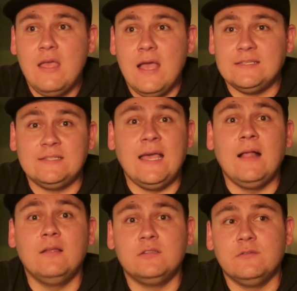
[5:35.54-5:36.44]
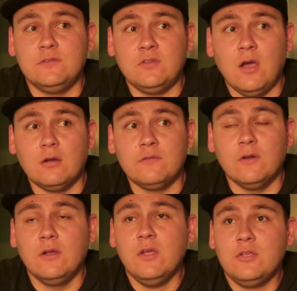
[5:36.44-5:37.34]
as a talented
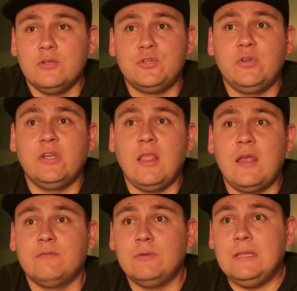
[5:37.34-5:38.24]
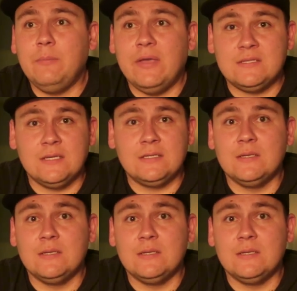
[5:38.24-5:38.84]
photographer. You're shooting a lot of really basic,